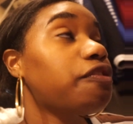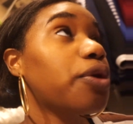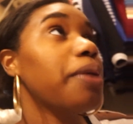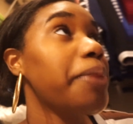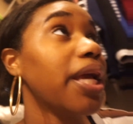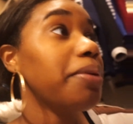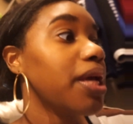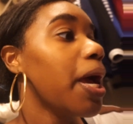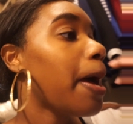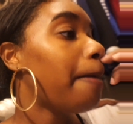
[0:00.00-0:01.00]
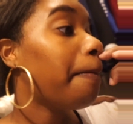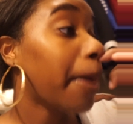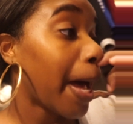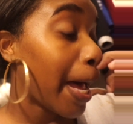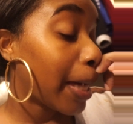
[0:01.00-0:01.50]
for a baby.
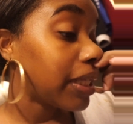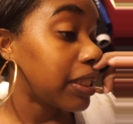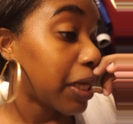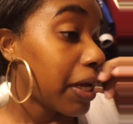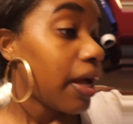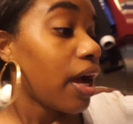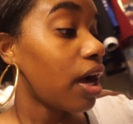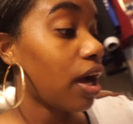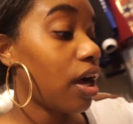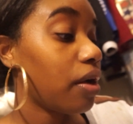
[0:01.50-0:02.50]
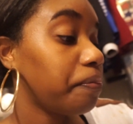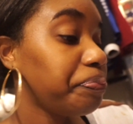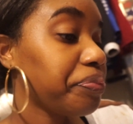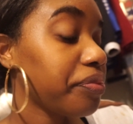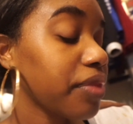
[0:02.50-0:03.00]
But um,
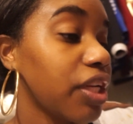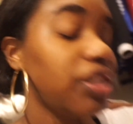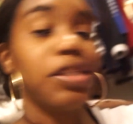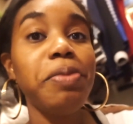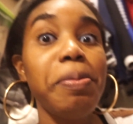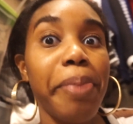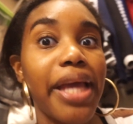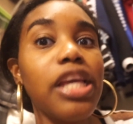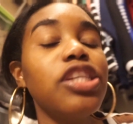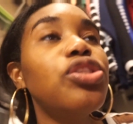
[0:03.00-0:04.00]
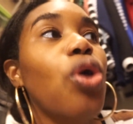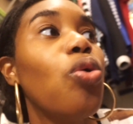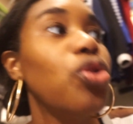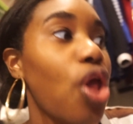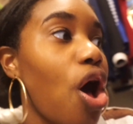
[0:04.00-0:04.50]
she's been begging so
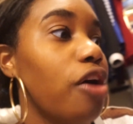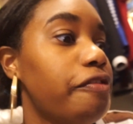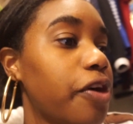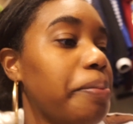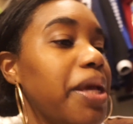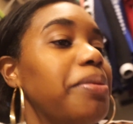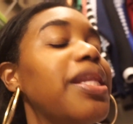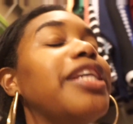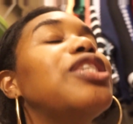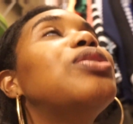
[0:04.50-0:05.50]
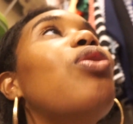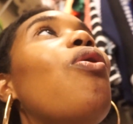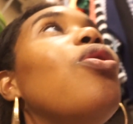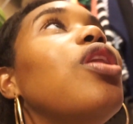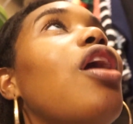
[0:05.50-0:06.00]
long for a baby, like
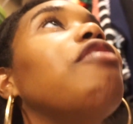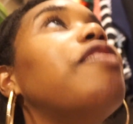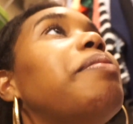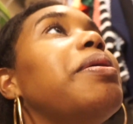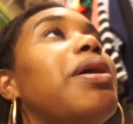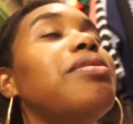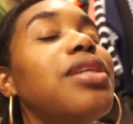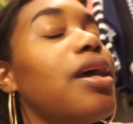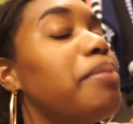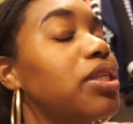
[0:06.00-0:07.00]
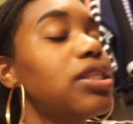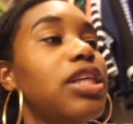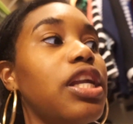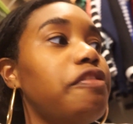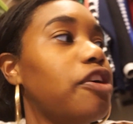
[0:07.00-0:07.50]
so long for a baby. I was like, I'm gonna just
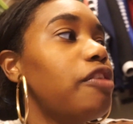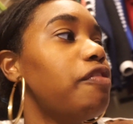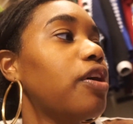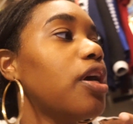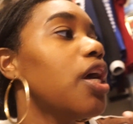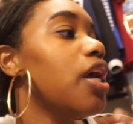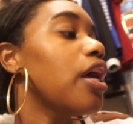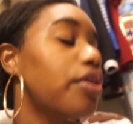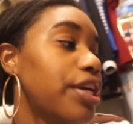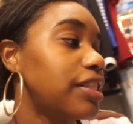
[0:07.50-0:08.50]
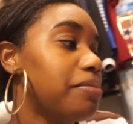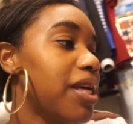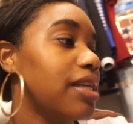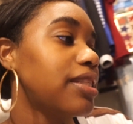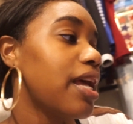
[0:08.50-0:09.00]
get it for her for
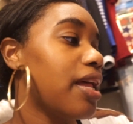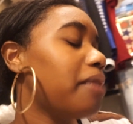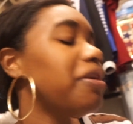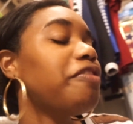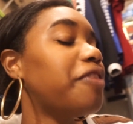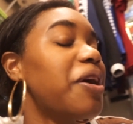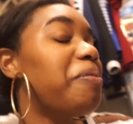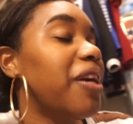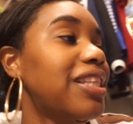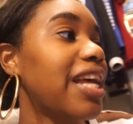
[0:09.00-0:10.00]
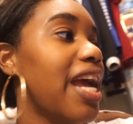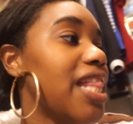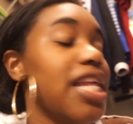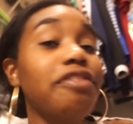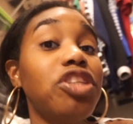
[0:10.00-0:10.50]
Christmas, and I mean for her birthday,
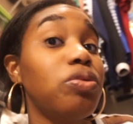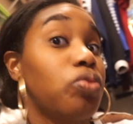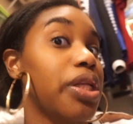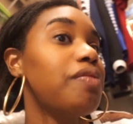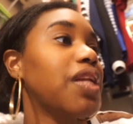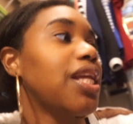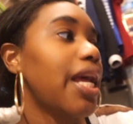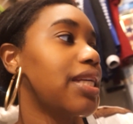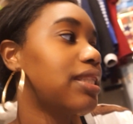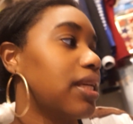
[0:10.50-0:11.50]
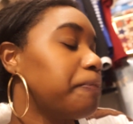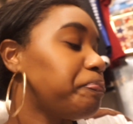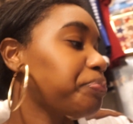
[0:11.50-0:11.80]
and then if she really, really likes it